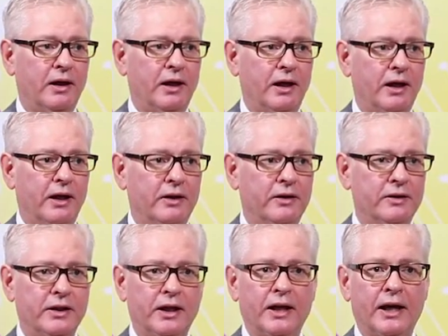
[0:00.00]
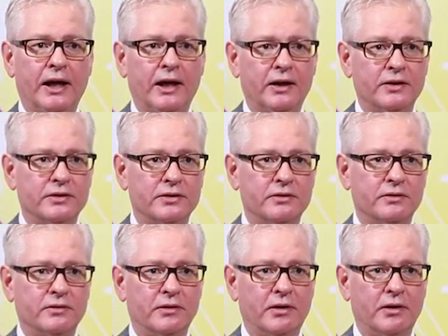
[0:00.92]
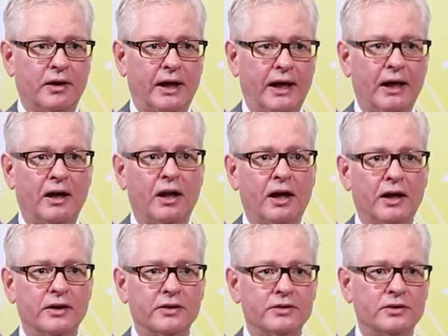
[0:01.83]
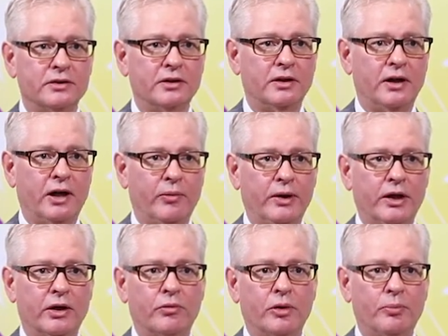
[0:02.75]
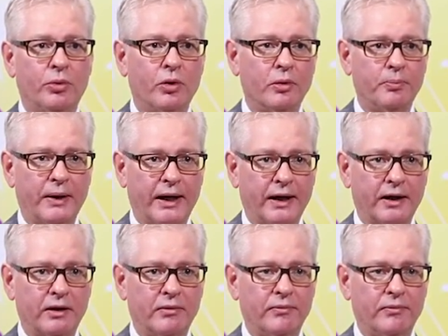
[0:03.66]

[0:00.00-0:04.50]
and the DNA is analyzed, and we get a report back,